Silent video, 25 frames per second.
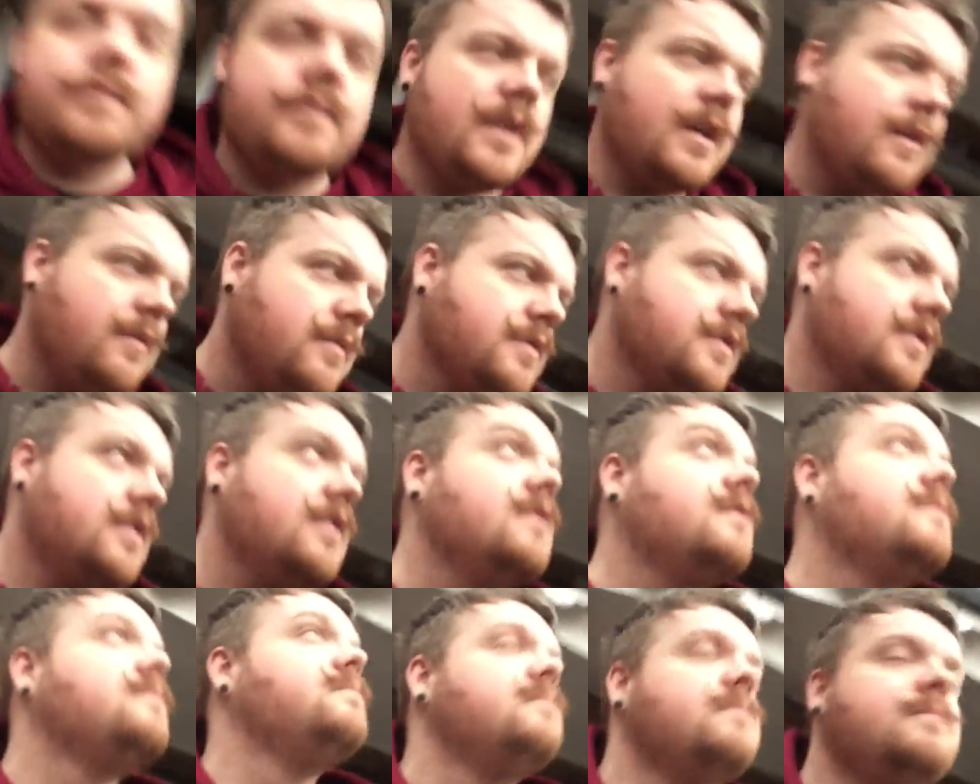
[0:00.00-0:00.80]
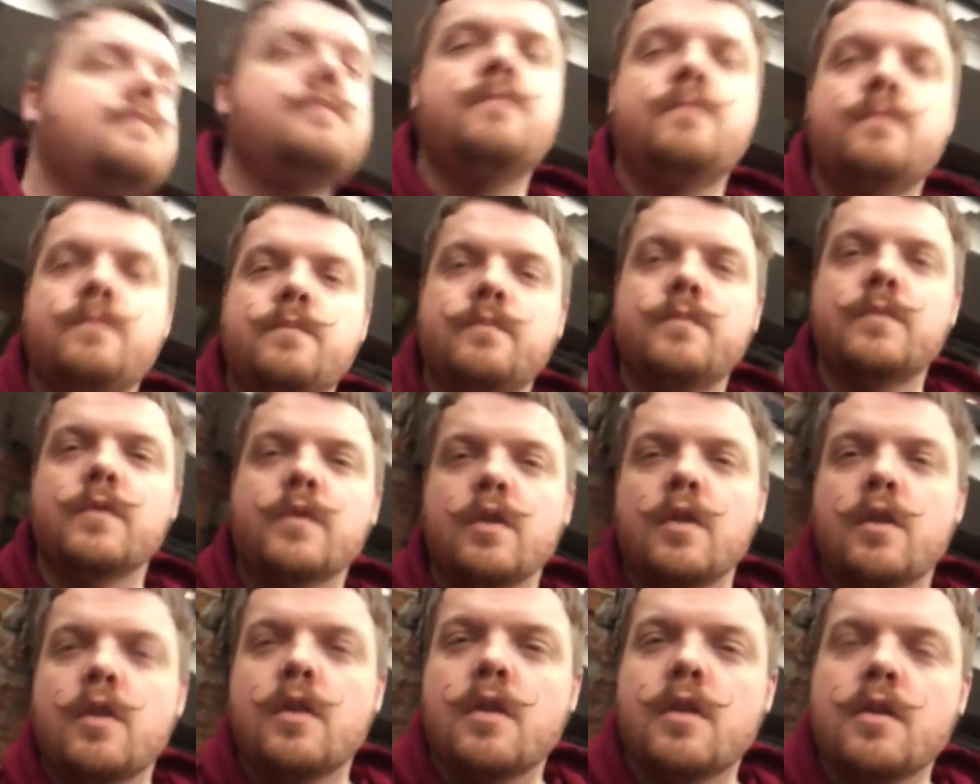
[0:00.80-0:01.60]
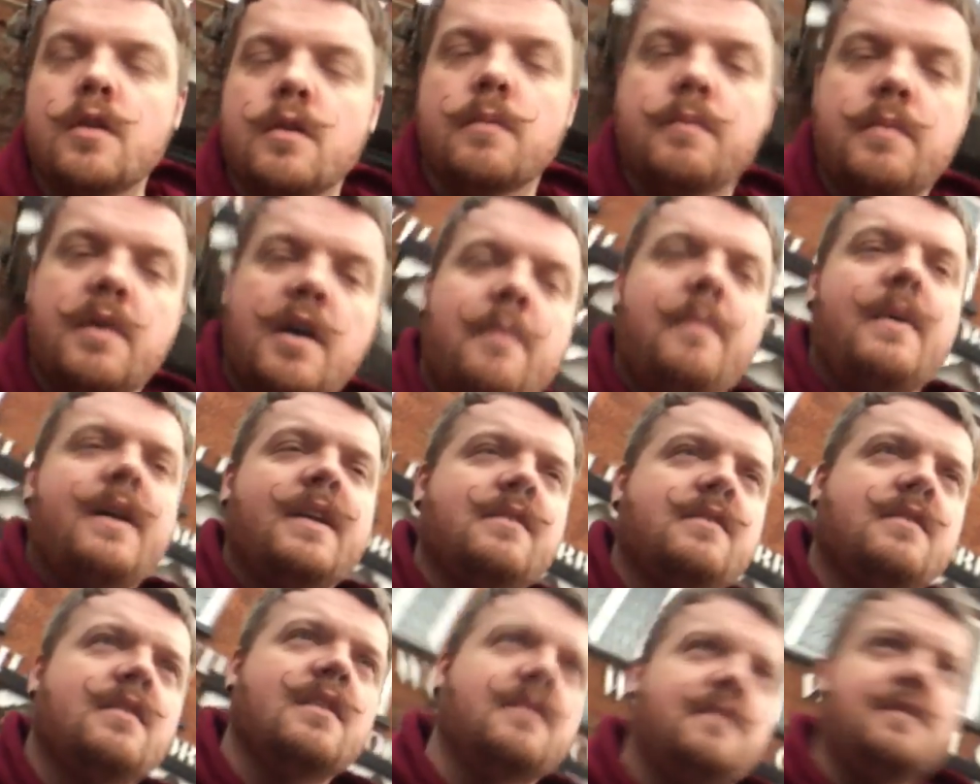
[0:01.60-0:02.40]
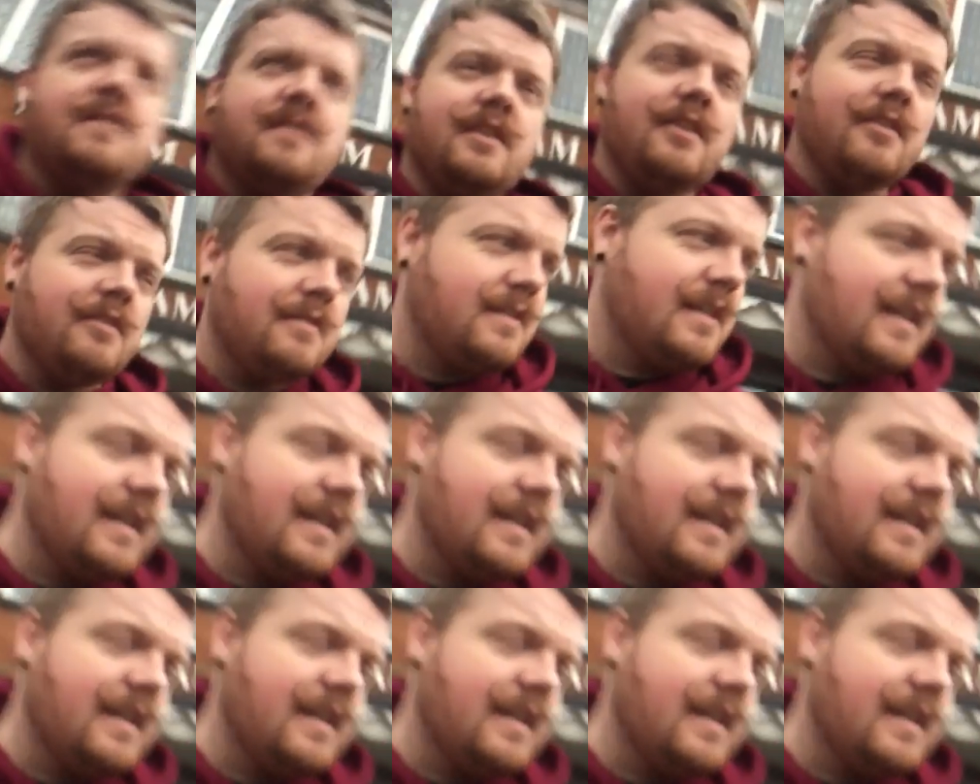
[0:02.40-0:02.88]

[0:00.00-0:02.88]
That was good. My man said, "See you in